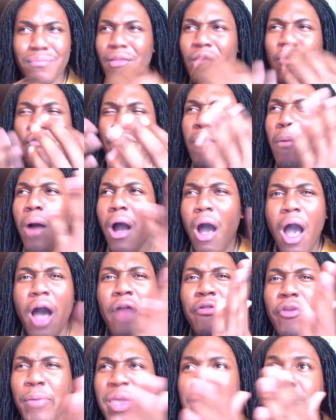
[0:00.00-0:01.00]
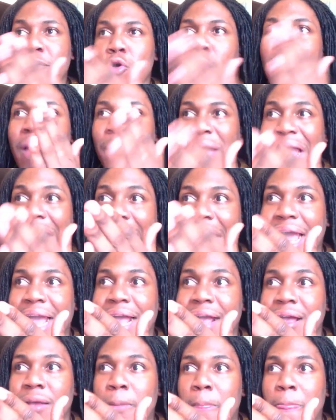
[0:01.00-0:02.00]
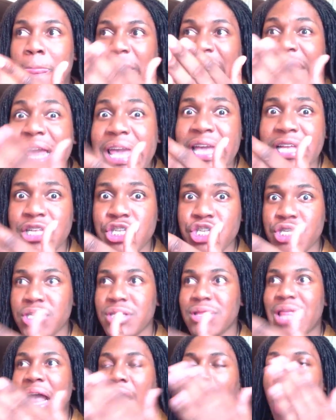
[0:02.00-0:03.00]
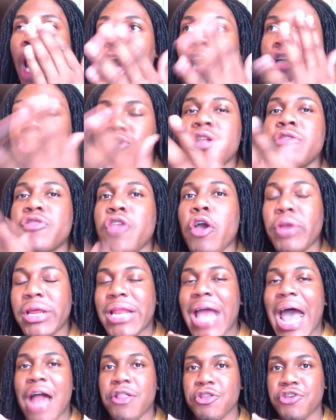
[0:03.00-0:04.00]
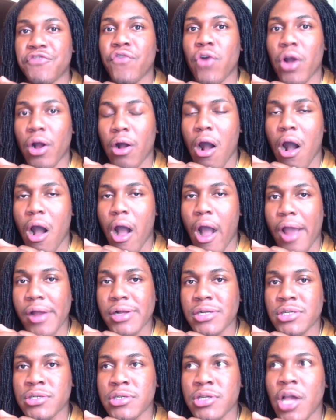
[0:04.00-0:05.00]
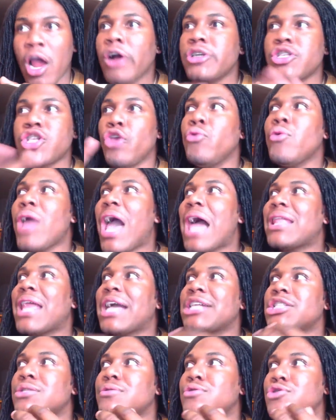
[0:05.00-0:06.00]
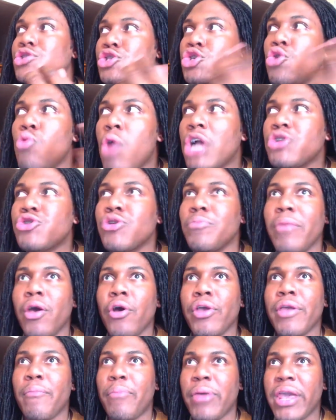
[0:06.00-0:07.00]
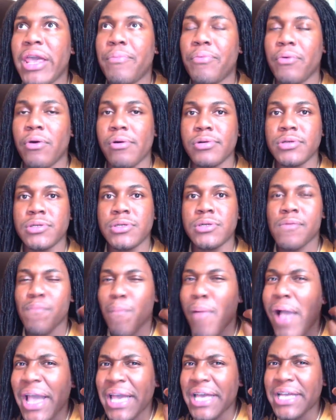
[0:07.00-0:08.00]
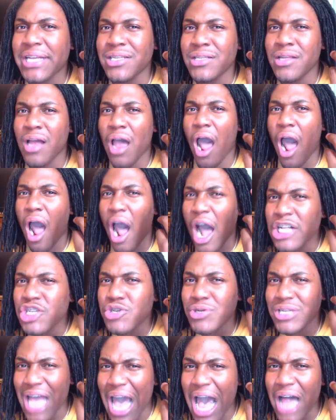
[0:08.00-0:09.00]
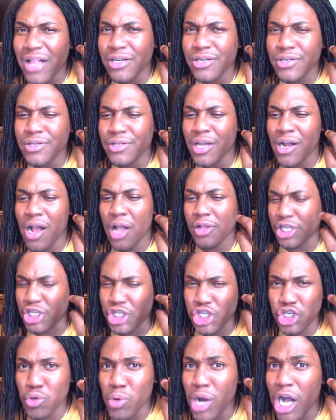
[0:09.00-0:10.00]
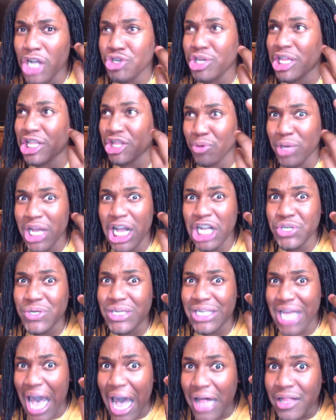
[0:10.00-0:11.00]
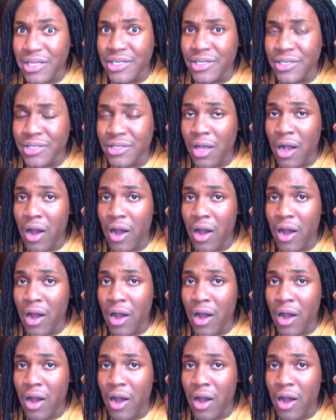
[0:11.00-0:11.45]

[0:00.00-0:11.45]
From all the people who are paying each like $130 for a car. So you got like 200 million people paying $100 to $200 and $300.